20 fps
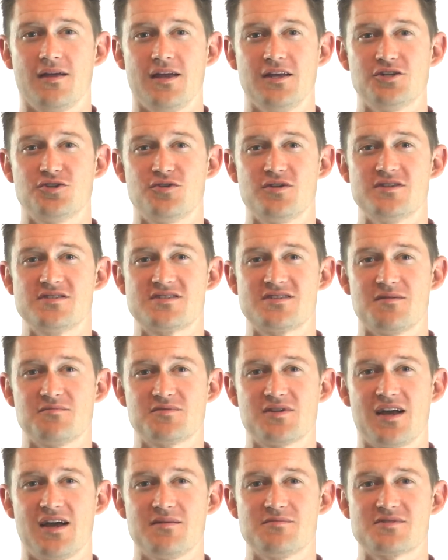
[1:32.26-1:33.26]
injuries
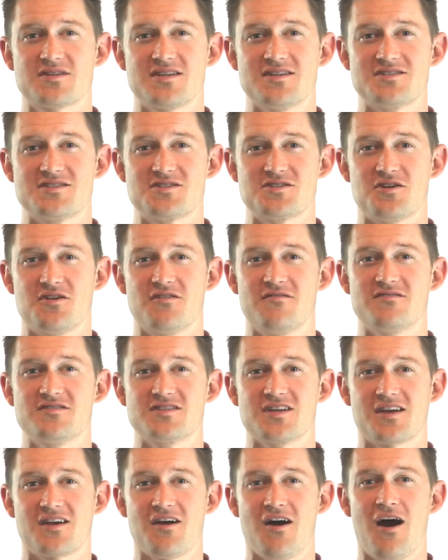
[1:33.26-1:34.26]
sometimes can serve as
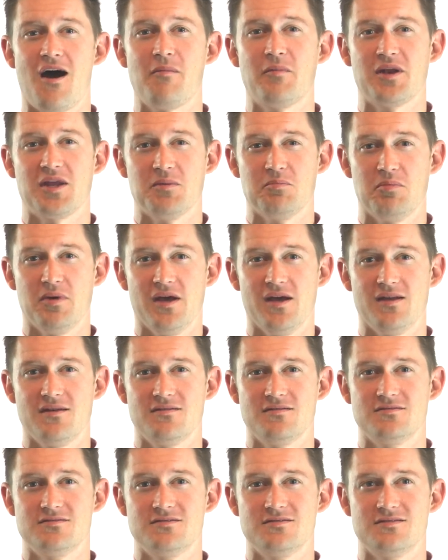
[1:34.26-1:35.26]
a comedy bit,
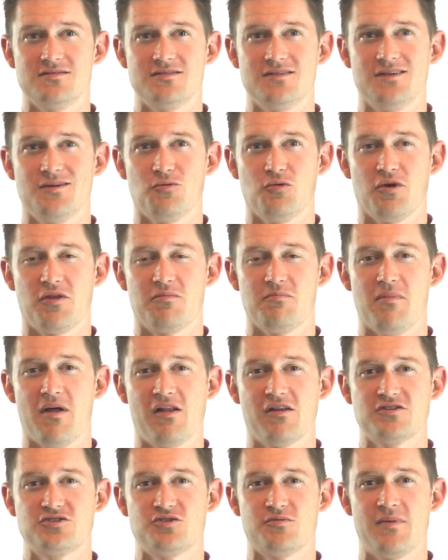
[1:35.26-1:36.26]
with
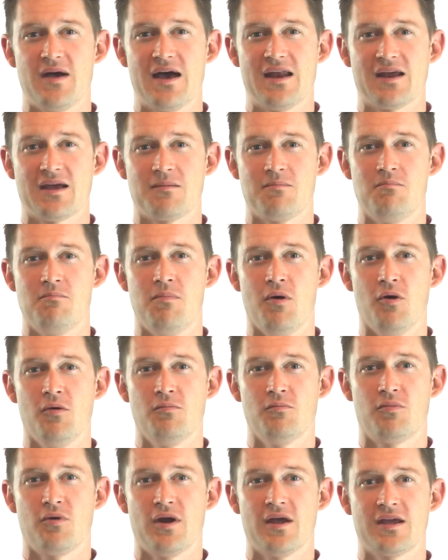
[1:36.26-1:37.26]
melodramatic,
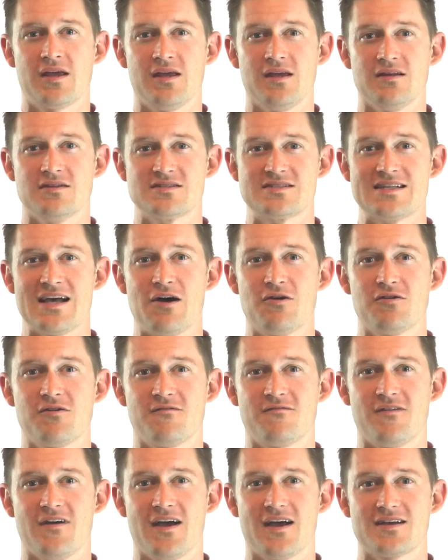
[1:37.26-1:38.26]
bone-breaking sound
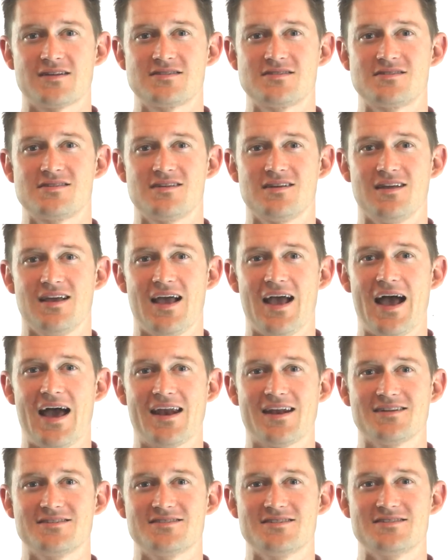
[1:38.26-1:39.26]
effects
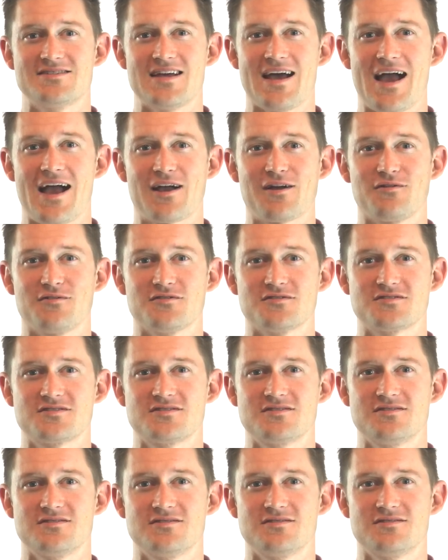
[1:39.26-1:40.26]
added to
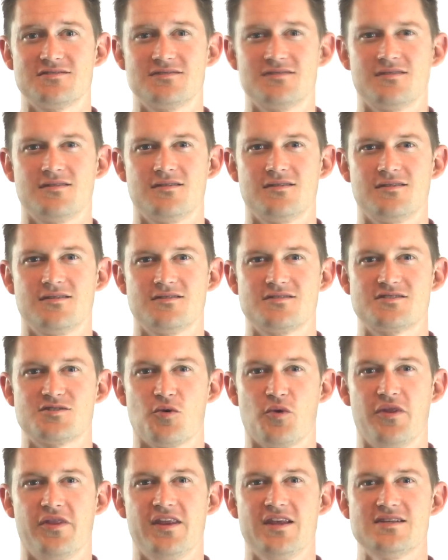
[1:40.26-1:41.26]
tackles.
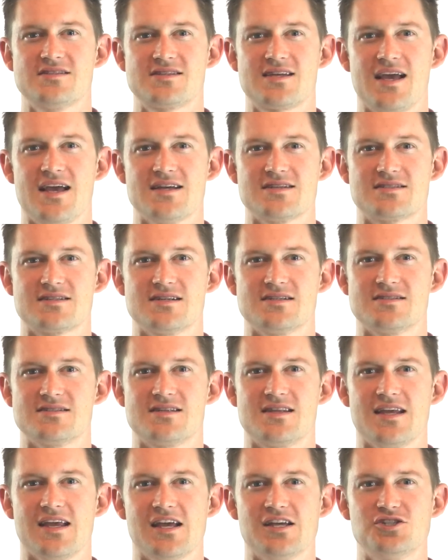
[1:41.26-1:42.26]
So in these
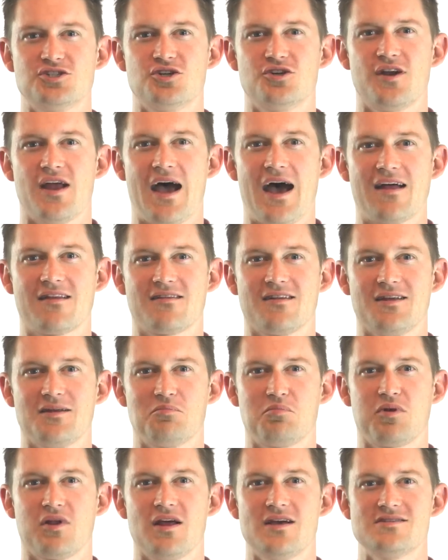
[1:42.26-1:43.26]
cases, the injured
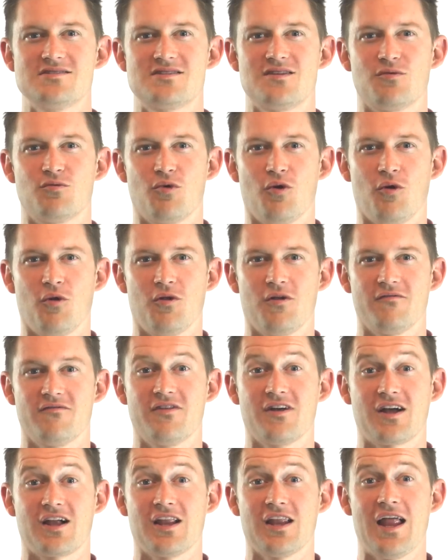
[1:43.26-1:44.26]
athlete plays the role of
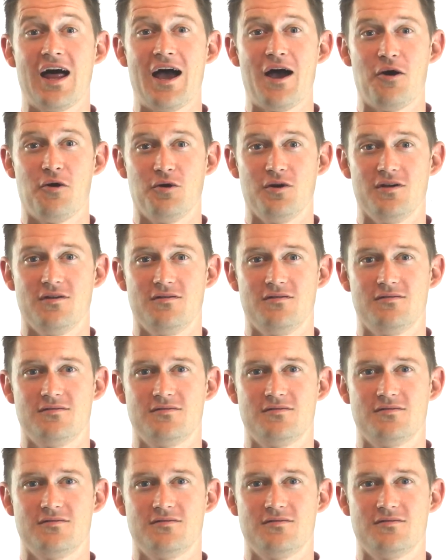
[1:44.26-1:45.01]
the clown.